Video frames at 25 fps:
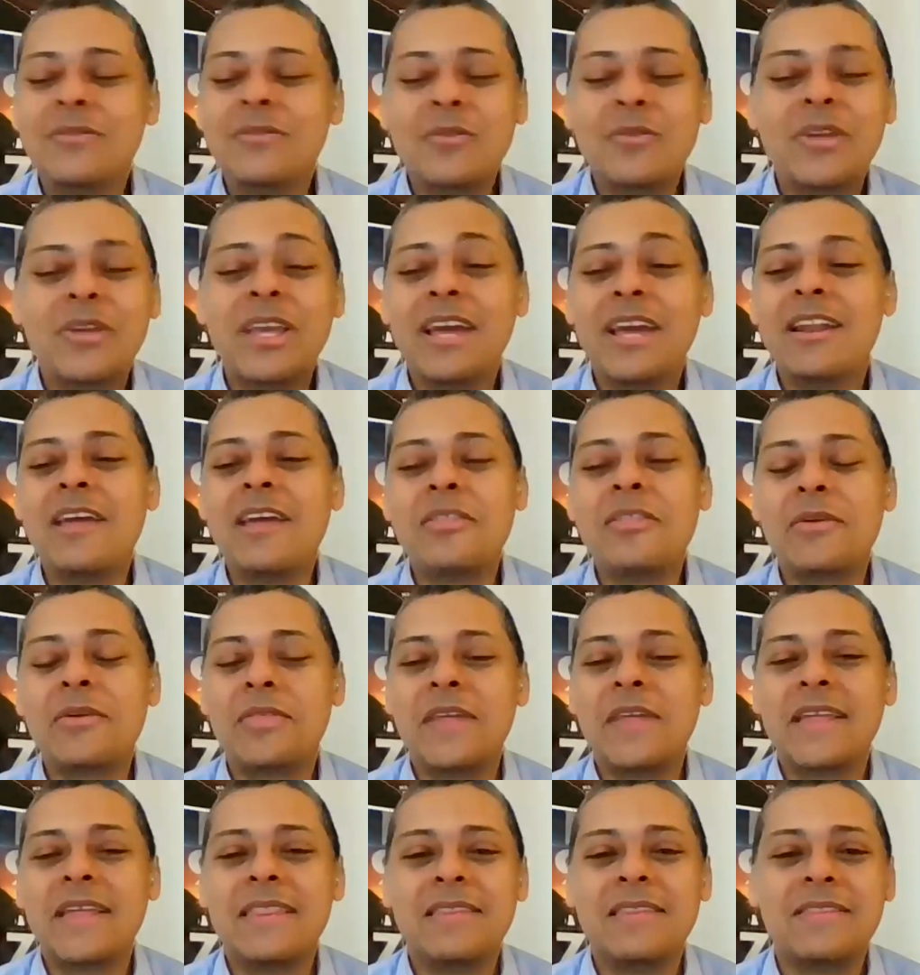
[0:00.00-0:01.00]
and another
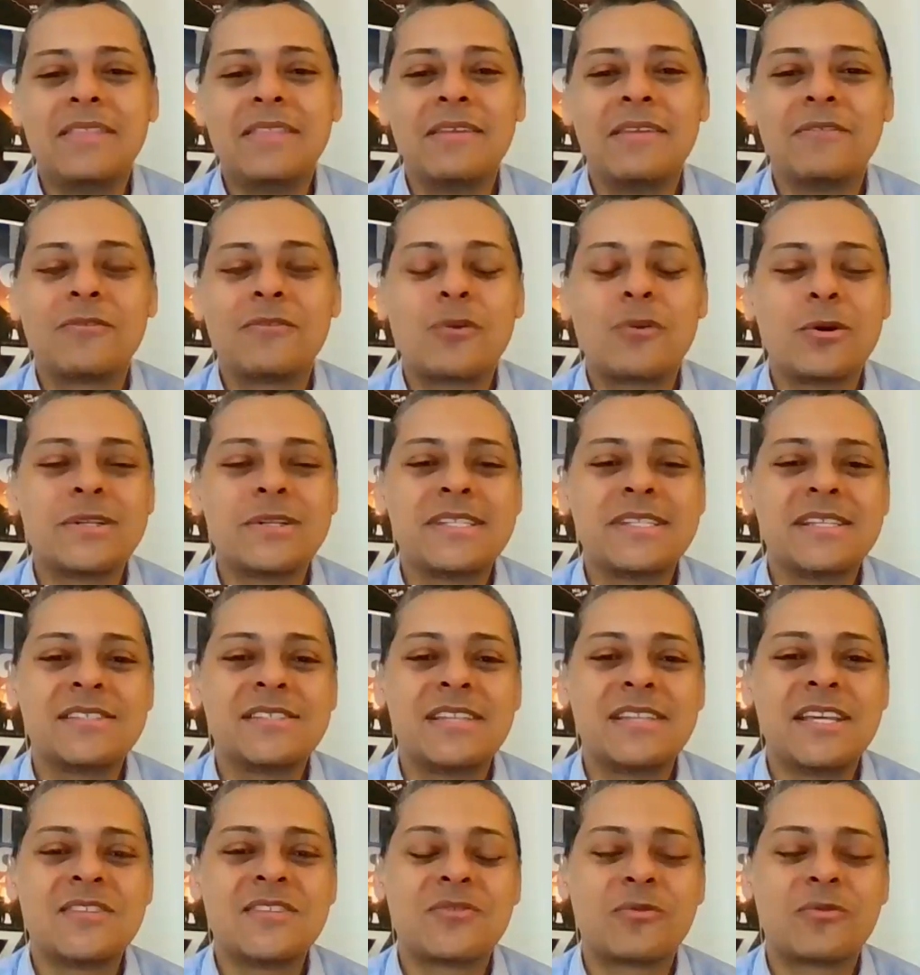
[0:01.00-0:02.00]
thing, of course,
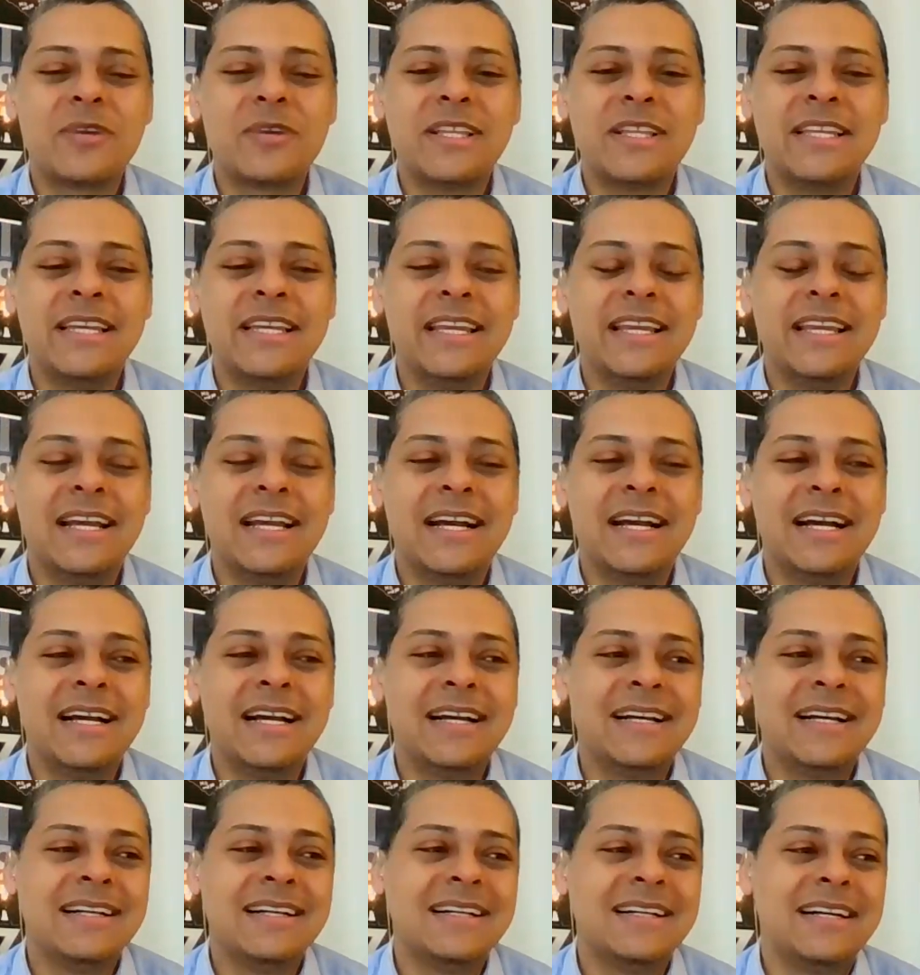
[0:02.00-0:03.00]
is is really
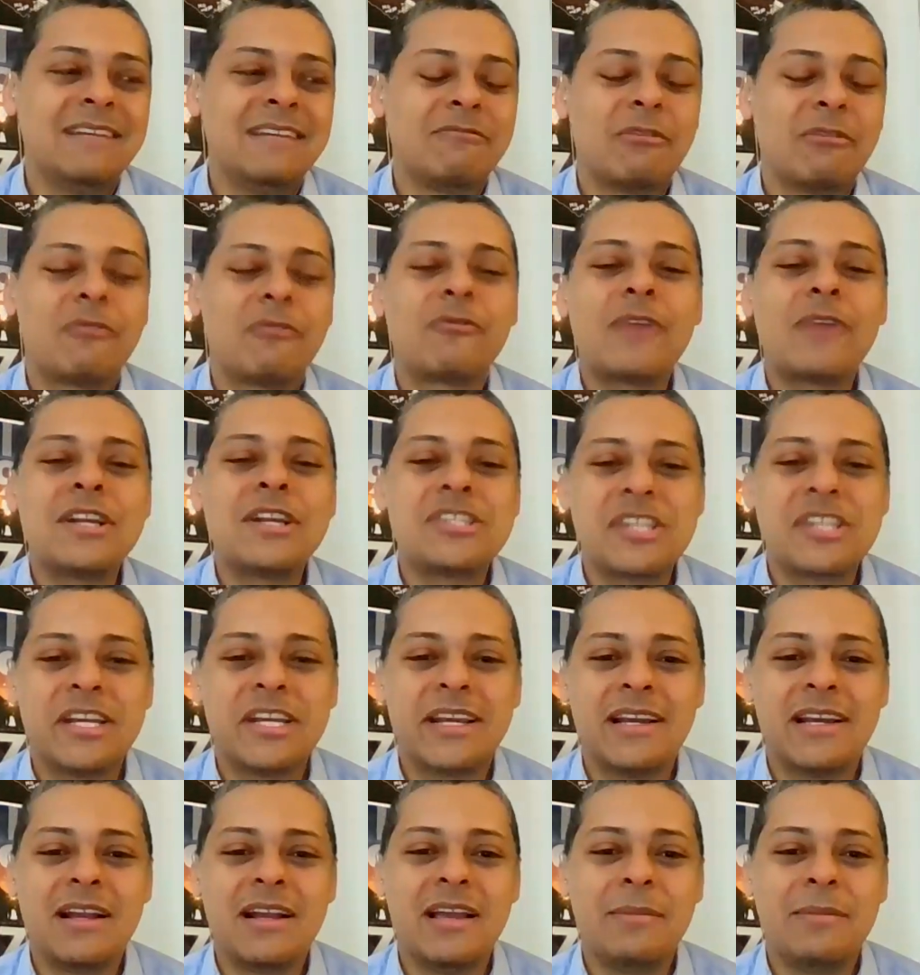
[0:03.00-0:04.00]
uh, uh,
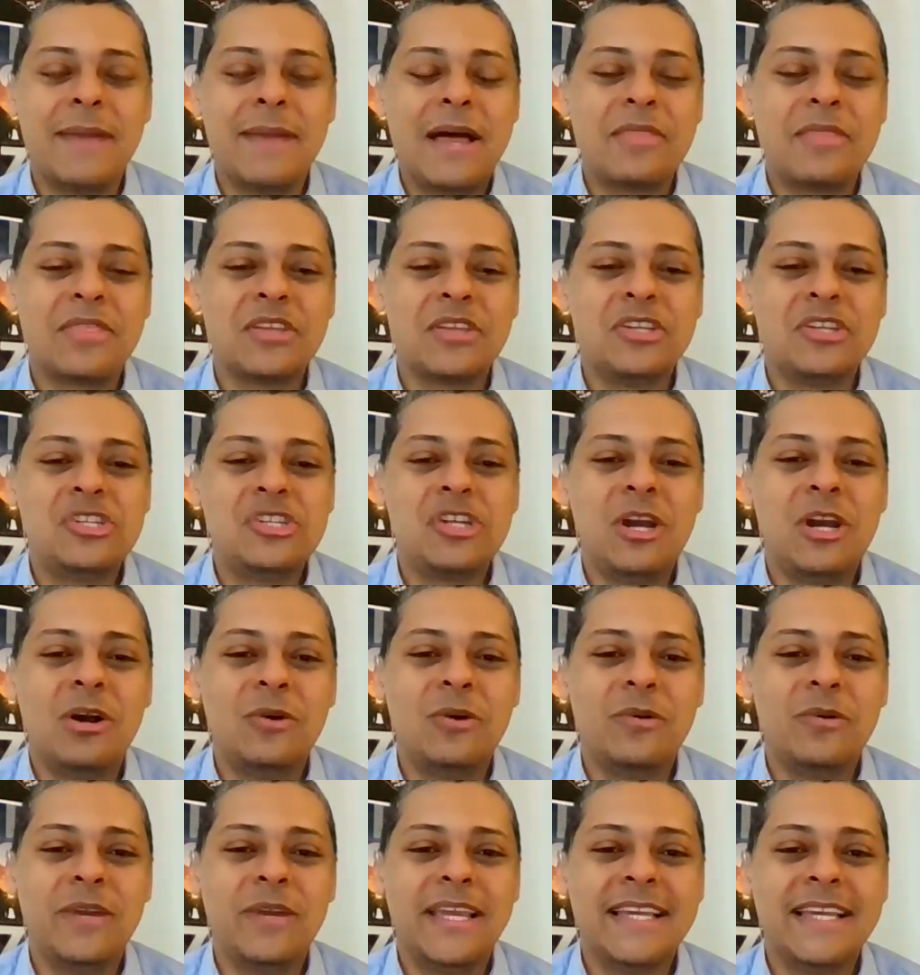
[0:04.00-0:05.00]
refreshing about the
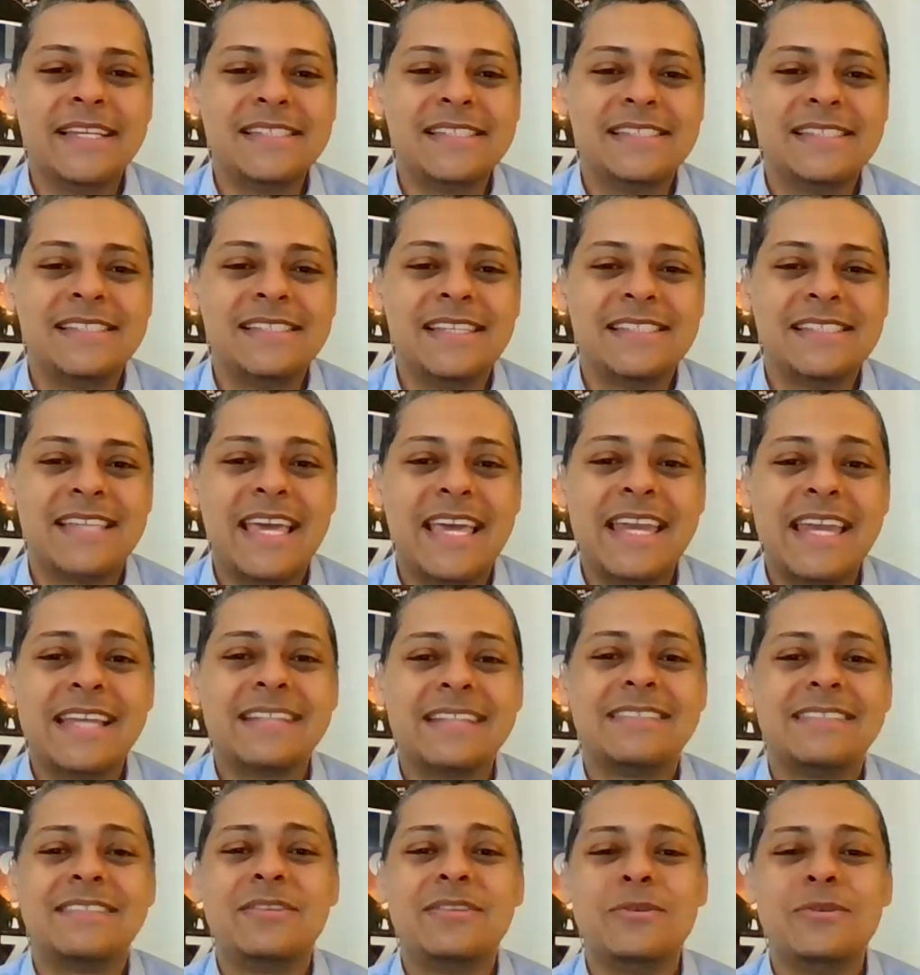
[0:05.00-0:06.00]
show is is
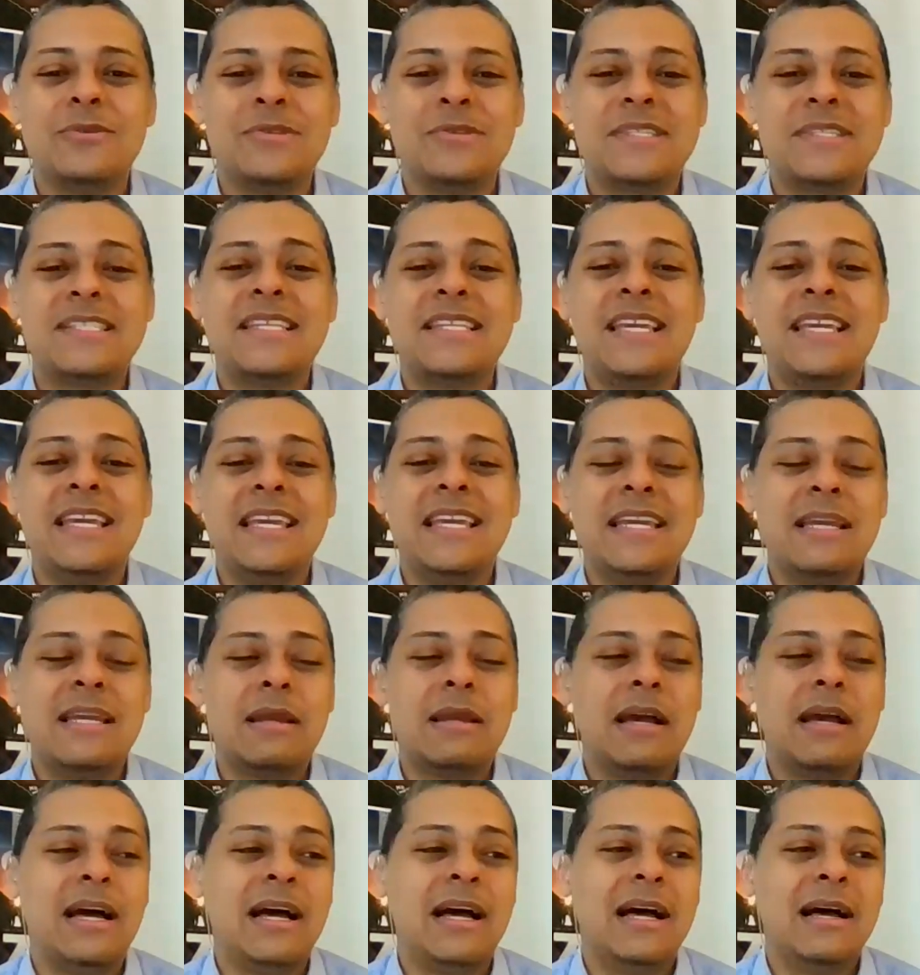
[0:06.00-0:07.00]
getting to
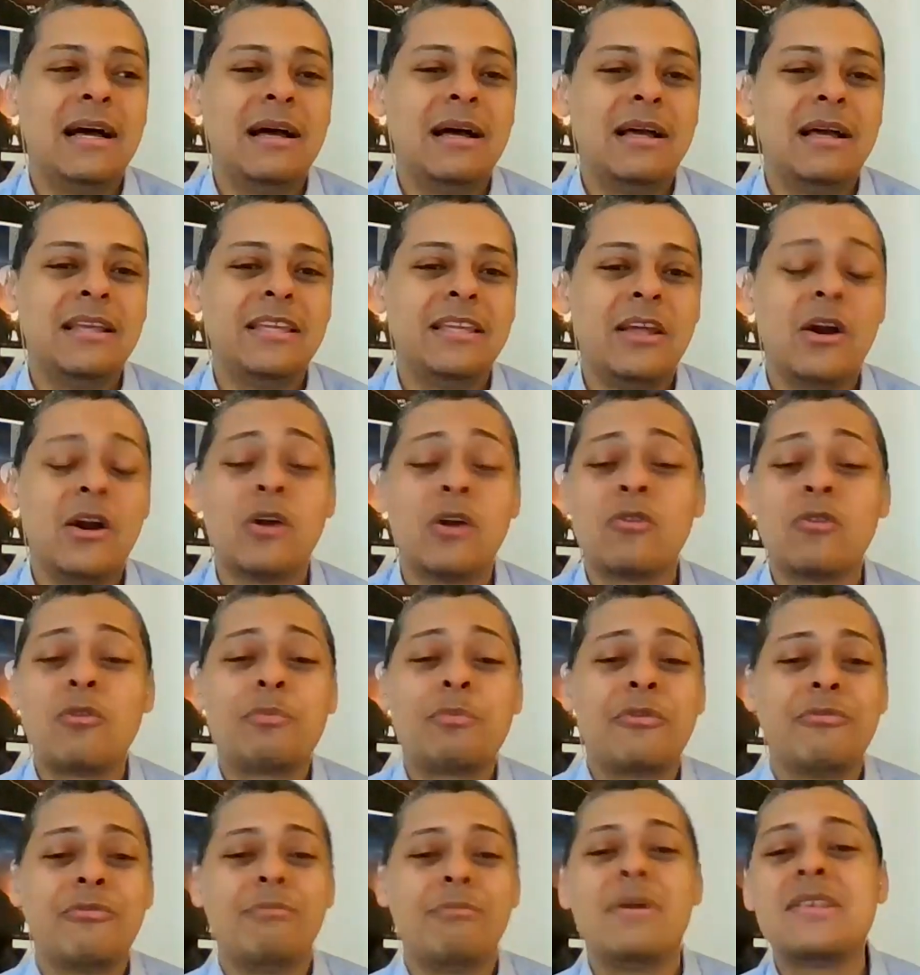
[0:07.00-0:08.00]
see uh, you know a
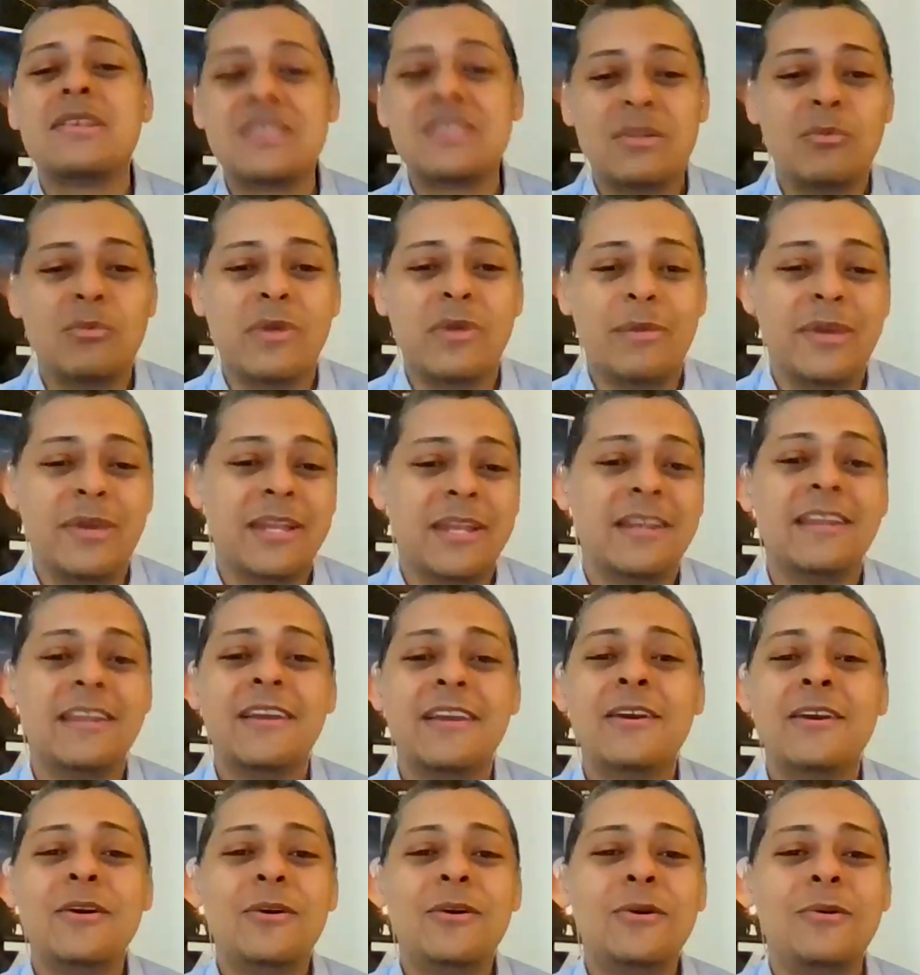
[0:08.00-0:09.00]
group of Muslim women
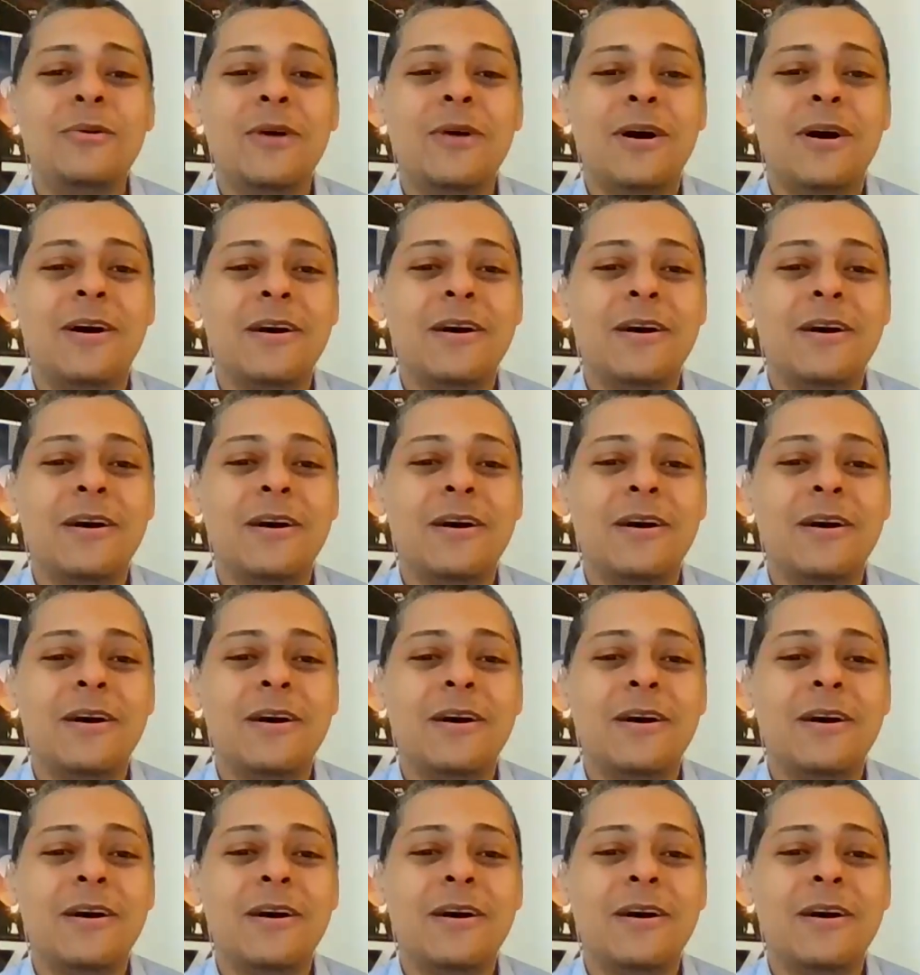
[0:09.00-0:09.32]
who hmm.